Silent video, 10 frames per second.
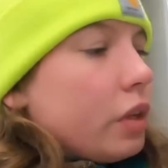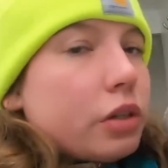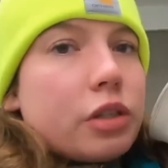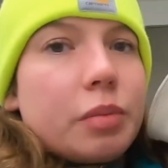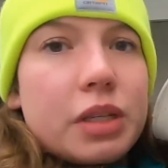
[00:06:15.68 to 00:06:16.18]

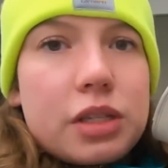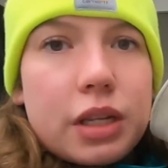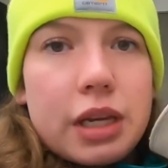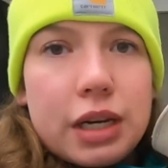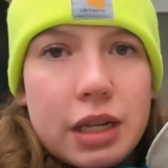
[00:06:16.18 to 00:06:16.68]
some
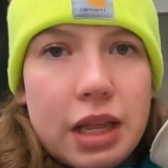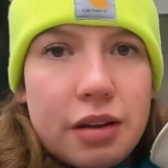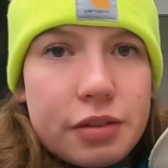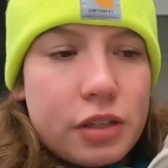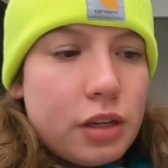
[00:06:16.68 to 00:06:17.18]
insulated
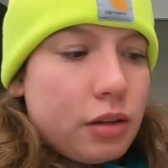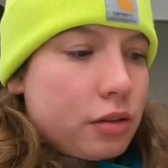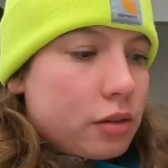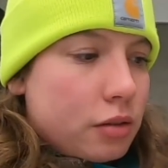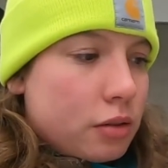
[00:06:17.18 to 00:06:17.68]
gloves,
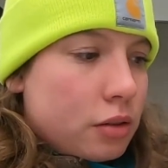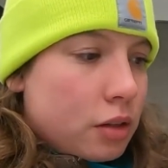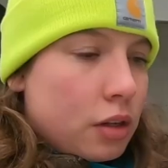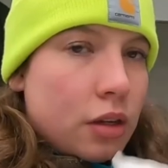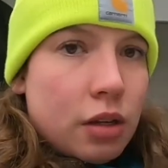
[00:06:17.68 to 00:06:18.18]

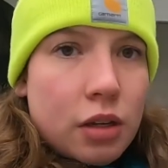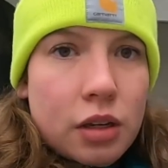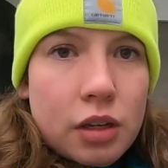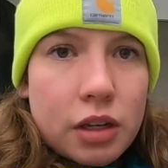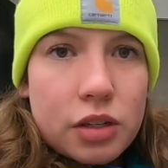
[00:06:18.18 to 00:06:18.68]

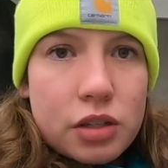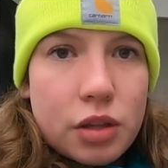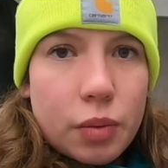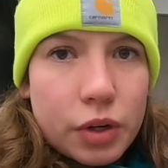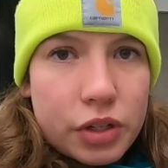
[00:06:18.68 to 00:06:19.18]
because
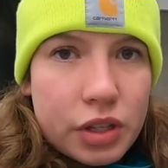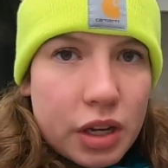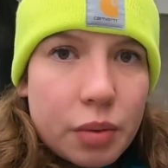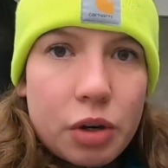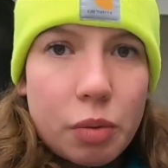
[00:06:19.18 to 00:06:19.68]
the worst
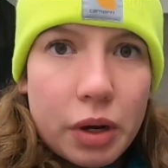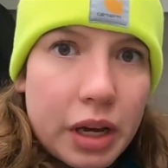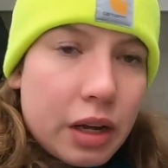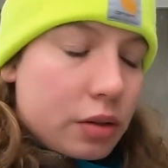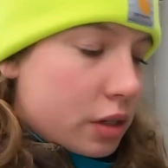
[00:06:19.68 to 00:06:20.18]
thing when you're
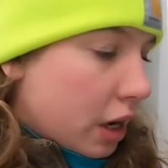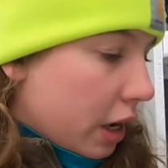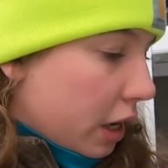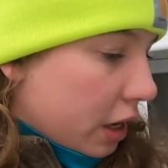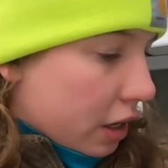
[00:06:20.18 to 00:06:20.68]
working
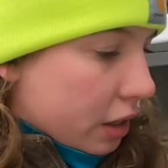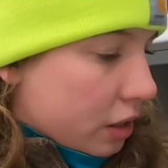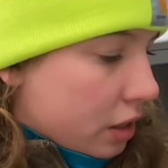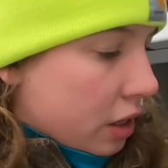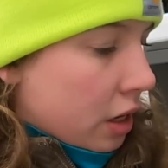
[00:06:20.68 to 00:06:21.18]
outside and
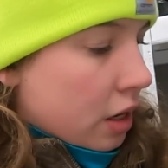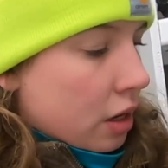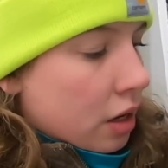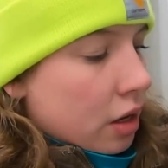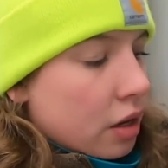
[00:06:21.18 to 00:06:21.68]
it's
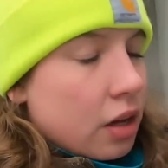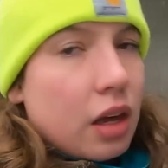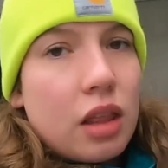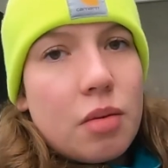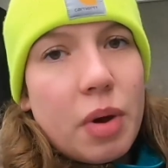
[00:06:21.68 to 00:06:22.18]

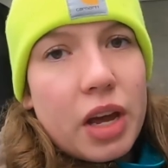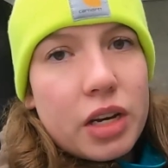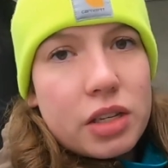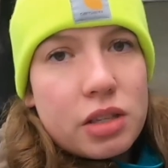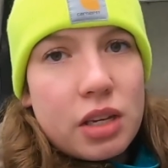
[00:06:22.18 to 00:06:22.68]
in the
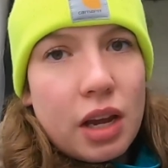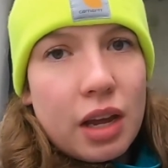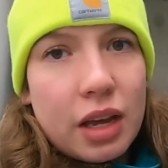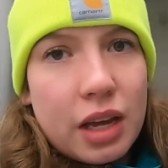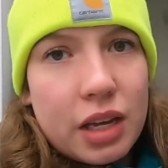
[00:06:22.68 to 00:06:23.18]
minus
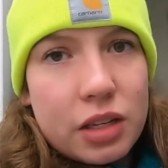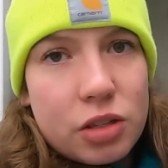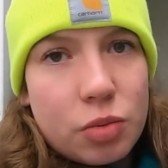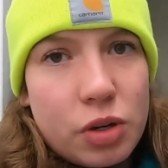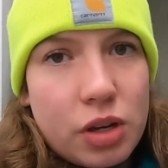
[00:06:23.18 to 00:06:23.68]

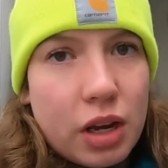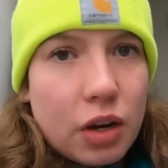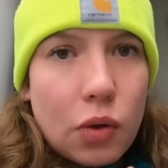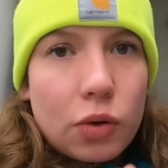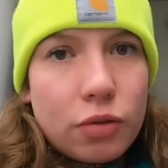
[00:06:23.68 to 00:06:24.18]
is when you
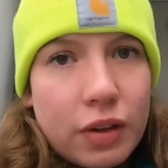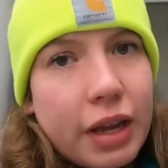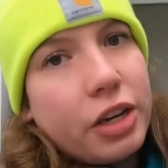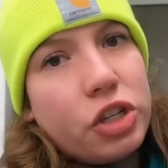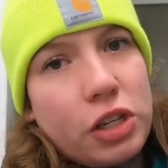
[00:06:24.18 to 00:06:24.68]
get cold
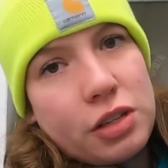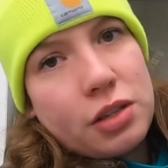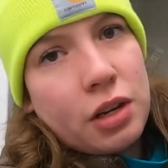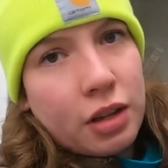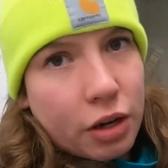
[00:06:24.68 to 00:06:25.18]

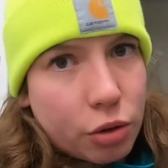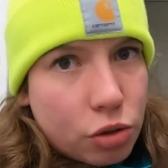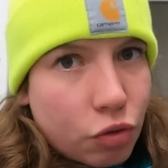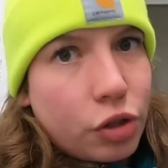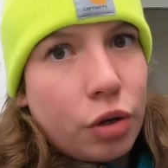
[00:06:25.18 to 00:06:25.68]
phalanges. That
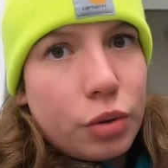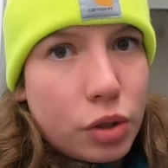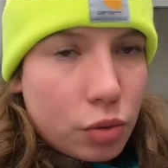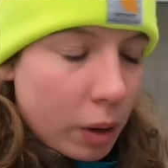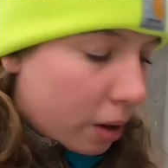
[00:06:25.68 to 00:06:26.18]
goes for toes
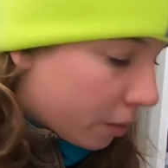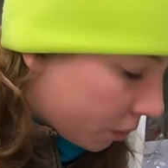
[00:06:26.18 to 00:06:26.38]
as well.